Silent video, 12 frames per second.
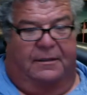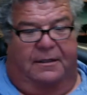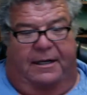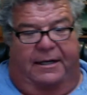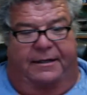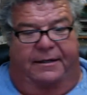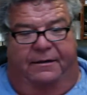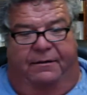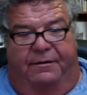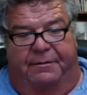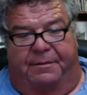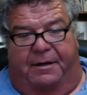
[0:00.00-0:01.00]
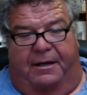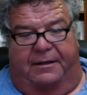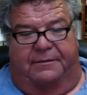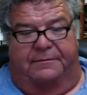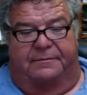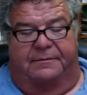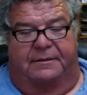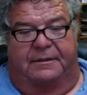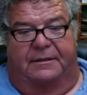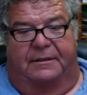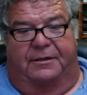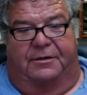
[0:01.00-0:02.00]
I can go to the bottom,
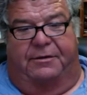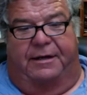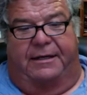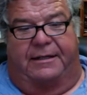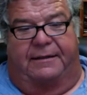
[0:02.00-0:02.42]
crank